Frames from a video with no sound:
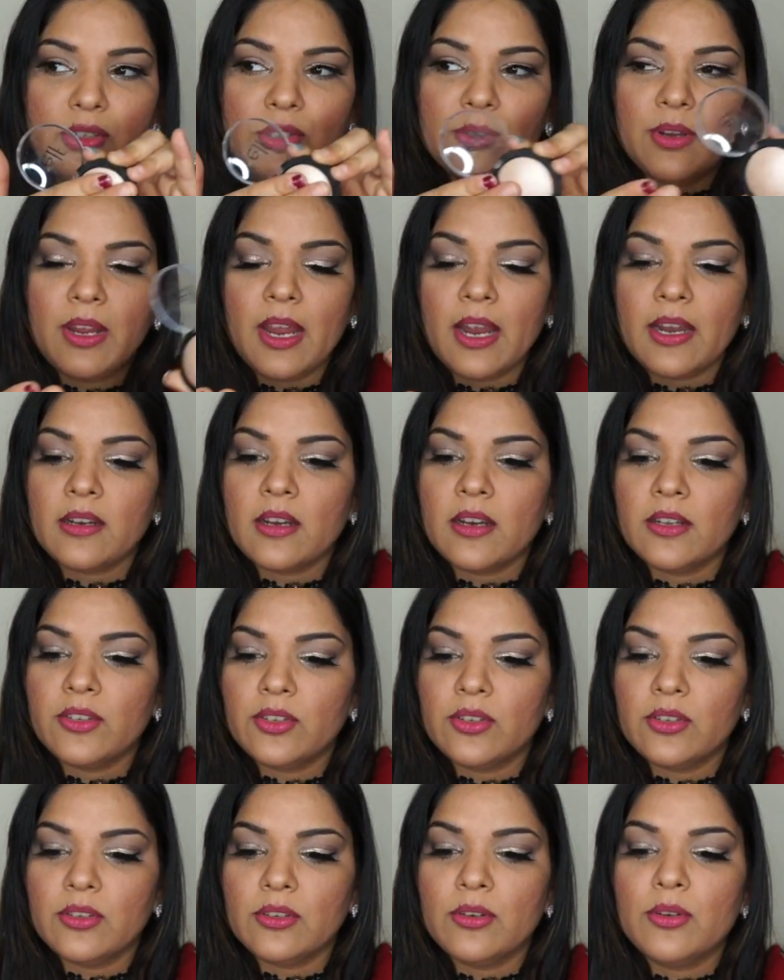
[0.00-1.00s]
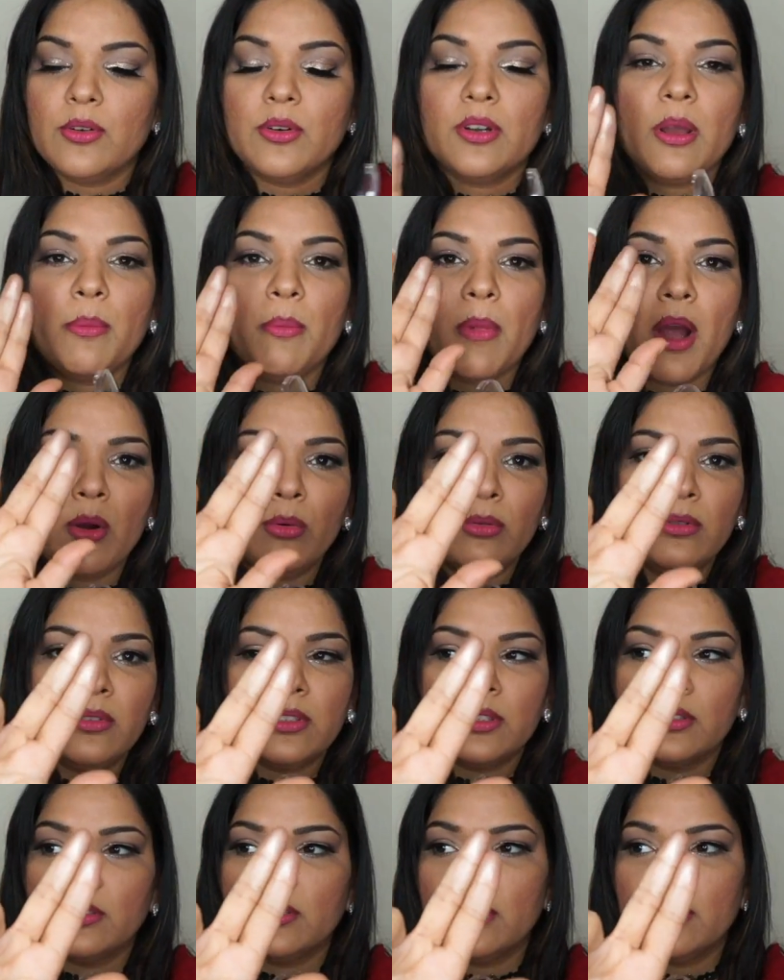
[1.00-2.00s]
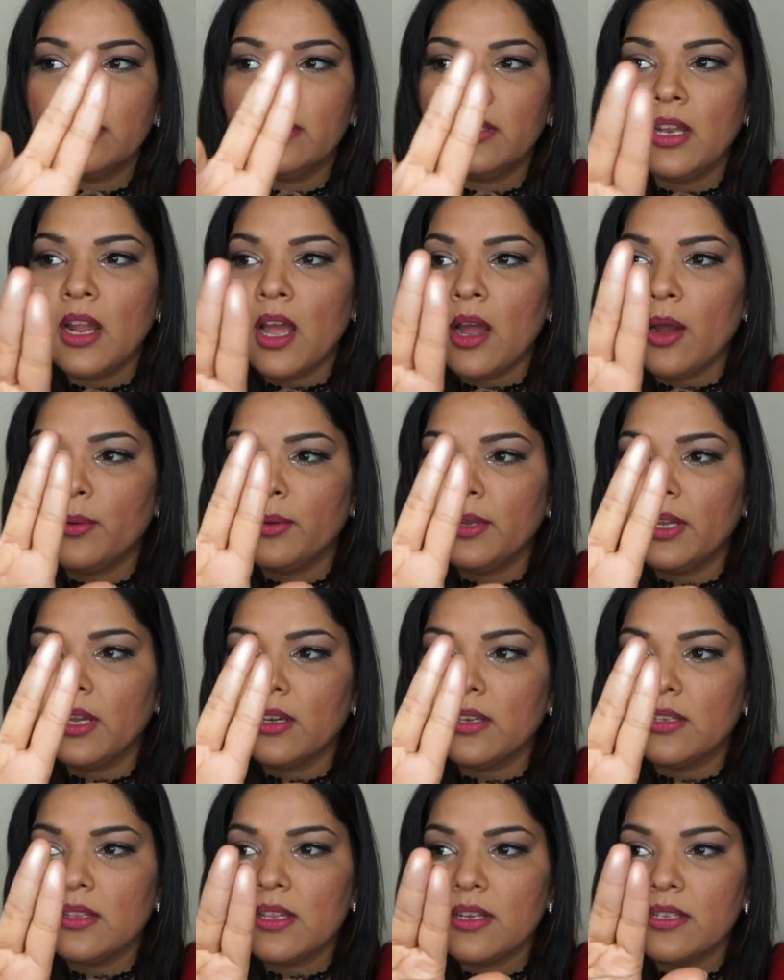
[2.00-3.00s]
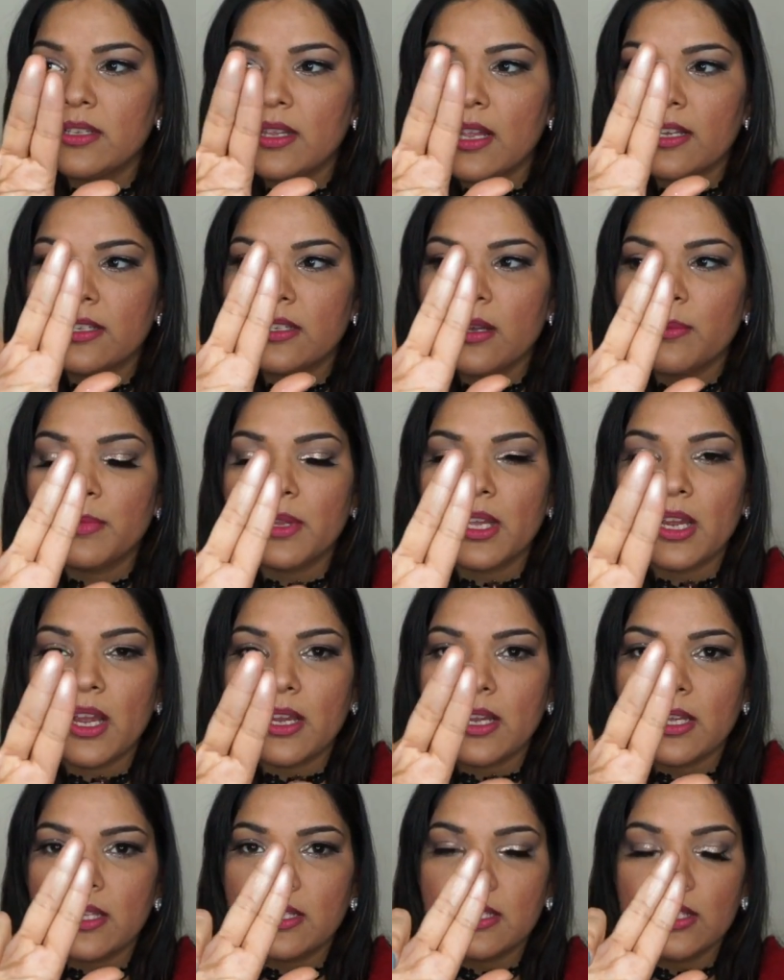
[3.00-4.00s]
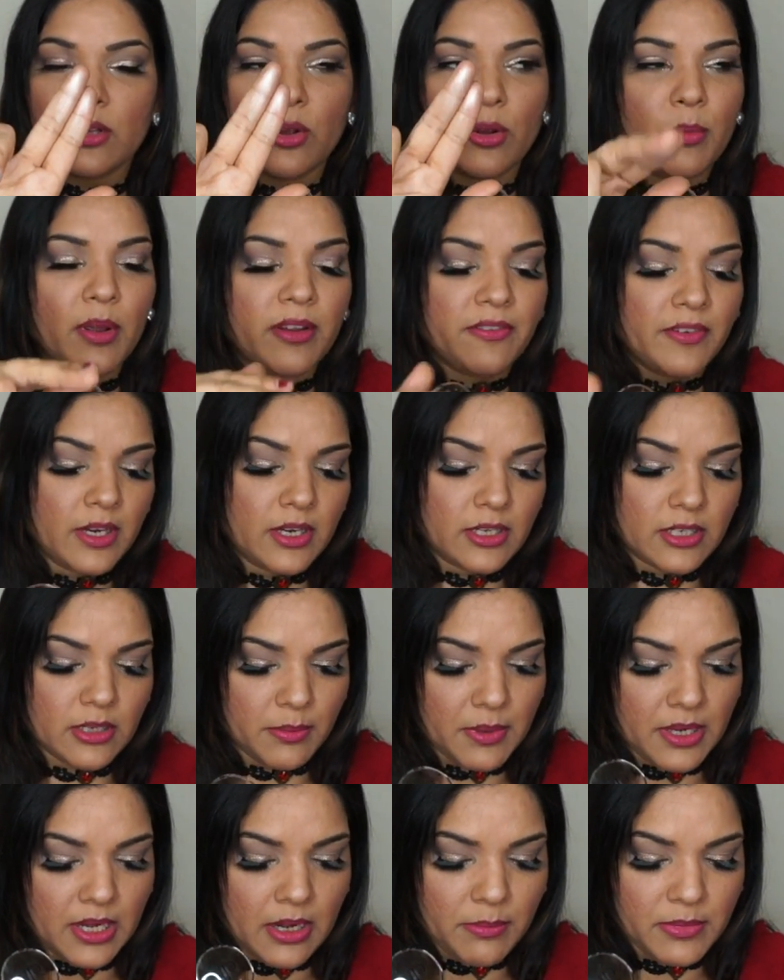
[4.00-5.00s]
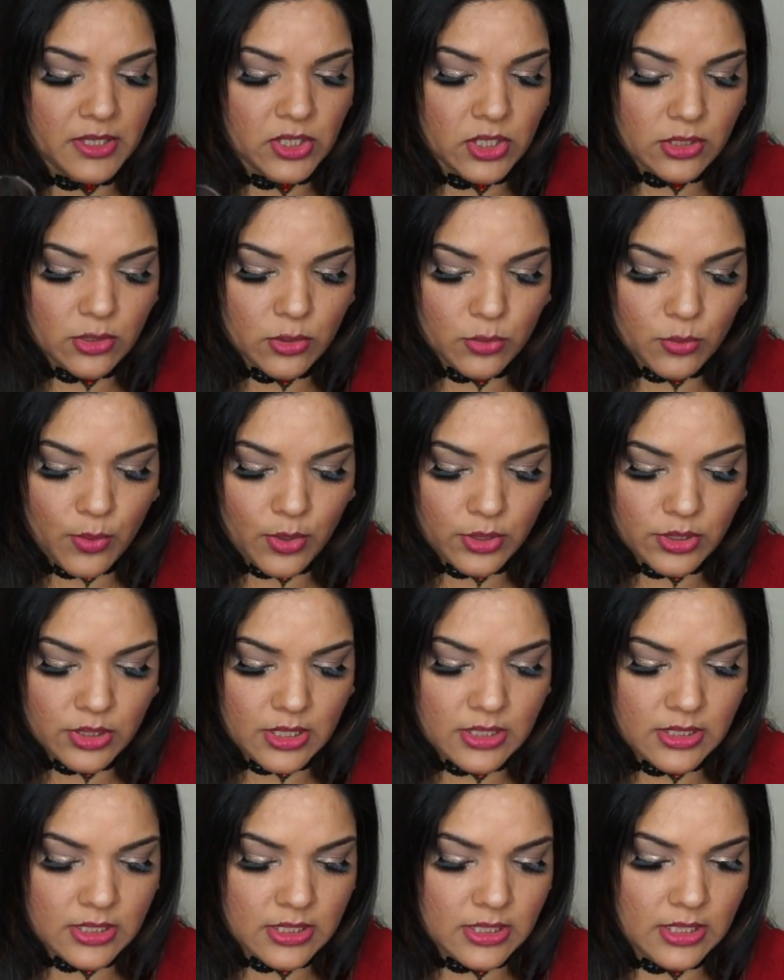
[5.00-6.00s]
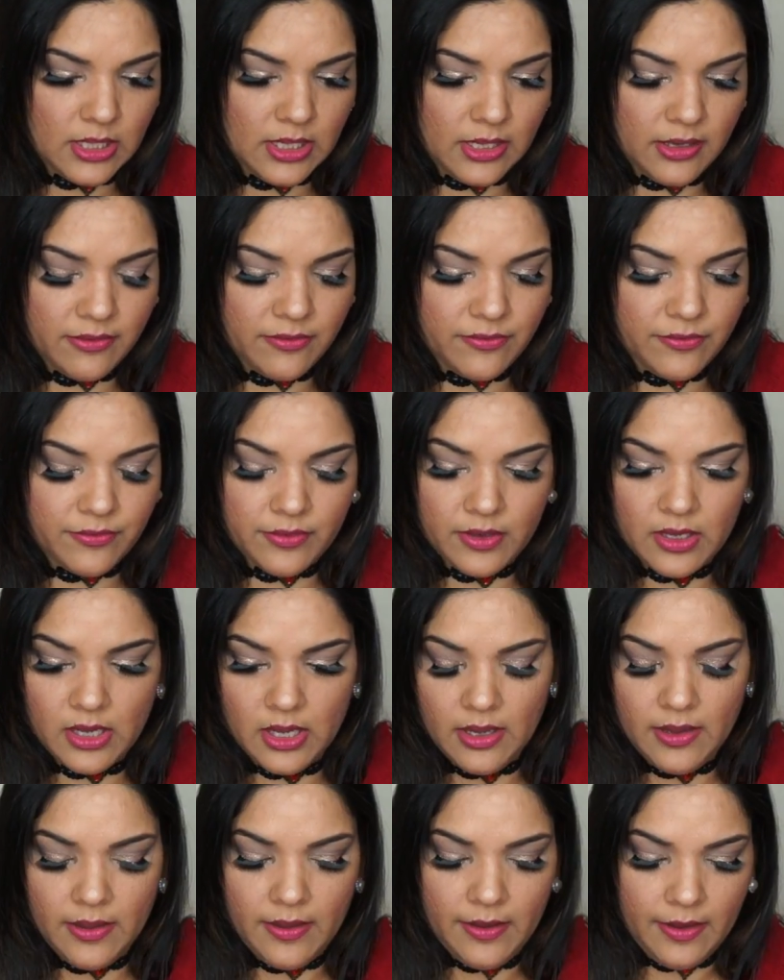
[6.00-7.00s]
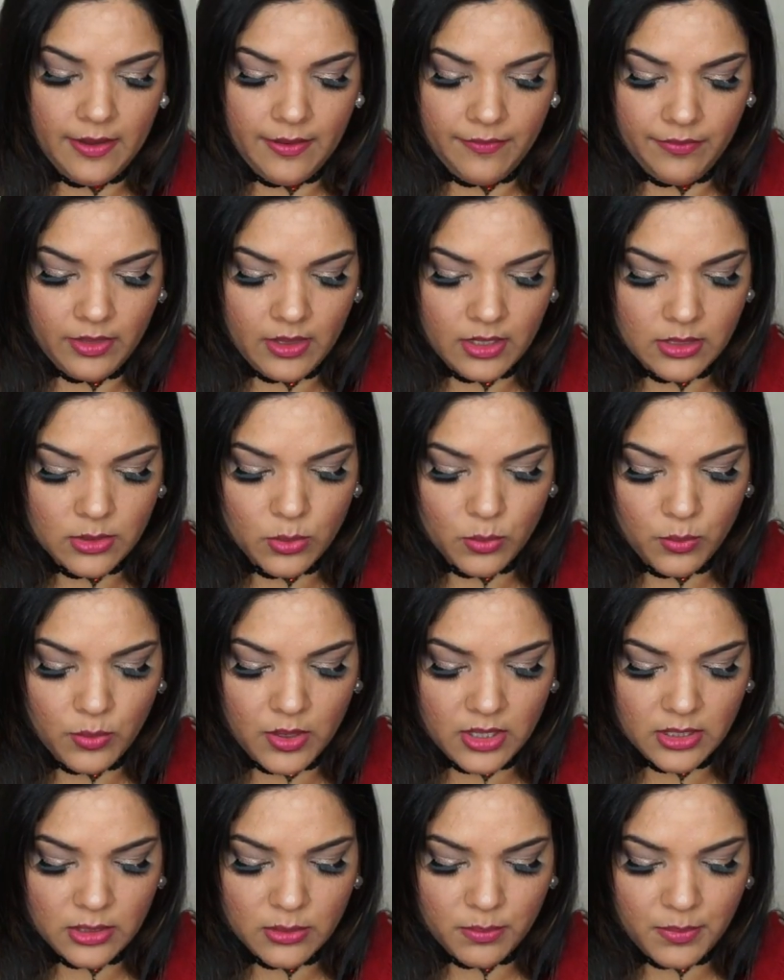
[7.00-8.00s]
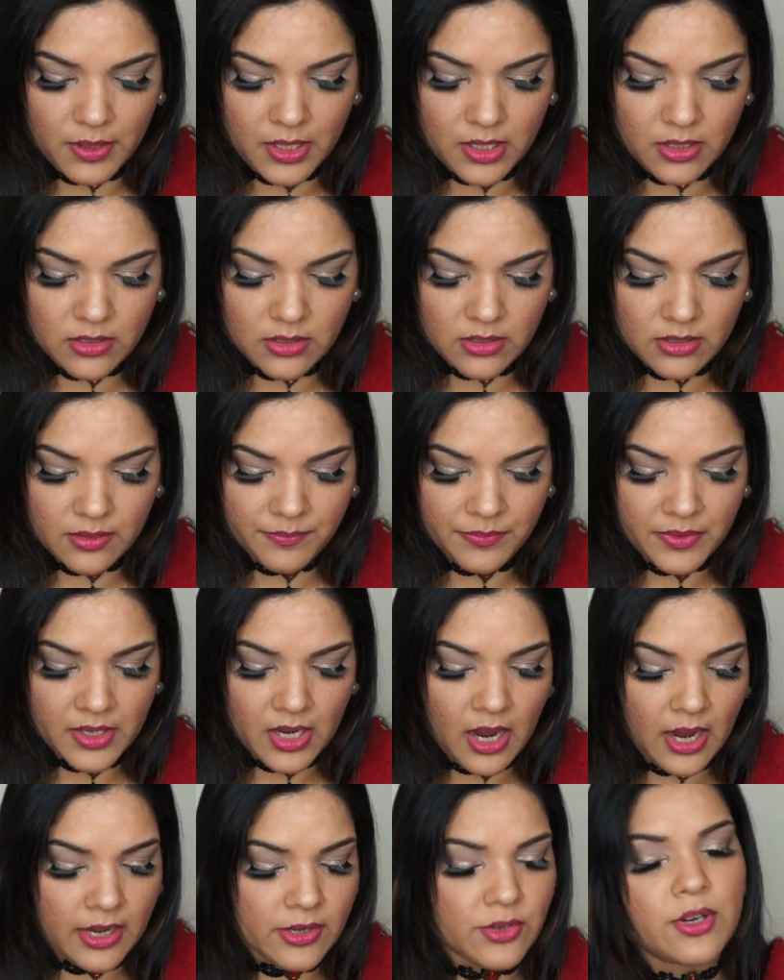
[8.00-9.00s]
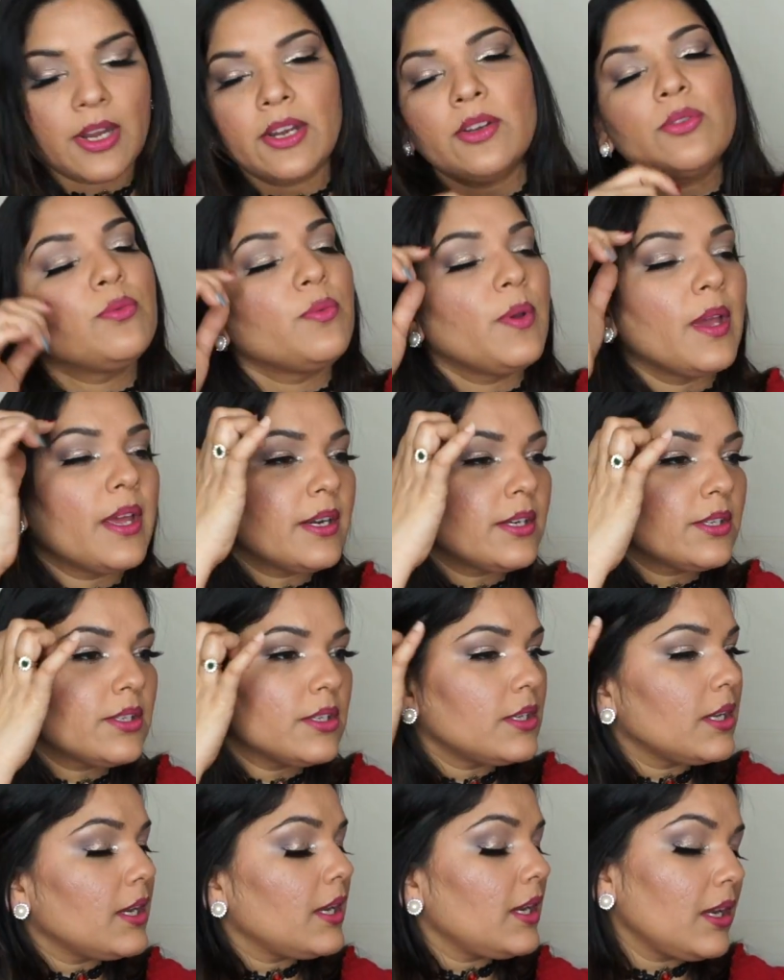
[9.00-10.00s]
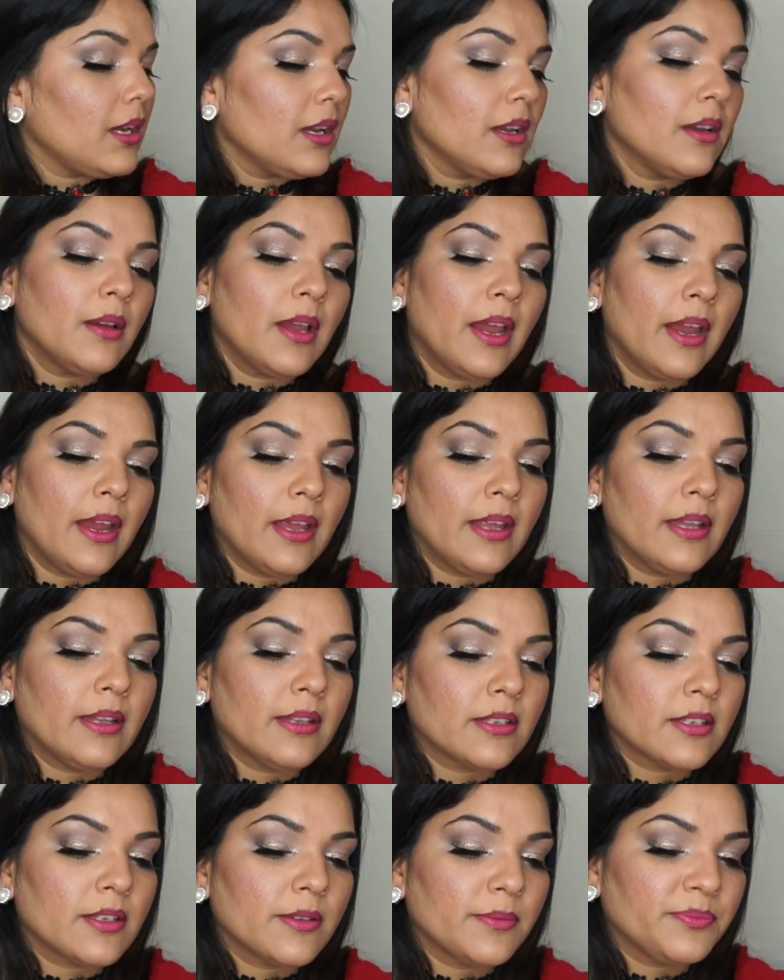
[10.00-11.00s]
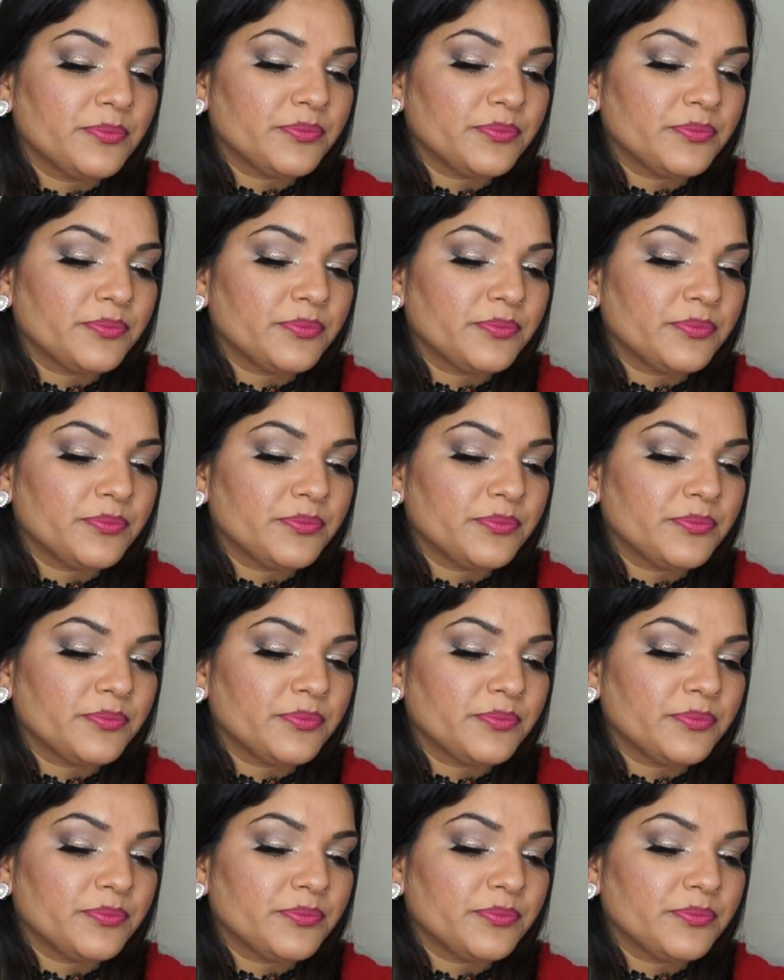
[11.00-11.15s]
to get a good amount. Now yeah, there's like something I can see on my fingertip, and let me just swatch and see if this works, because I tried to wear it today and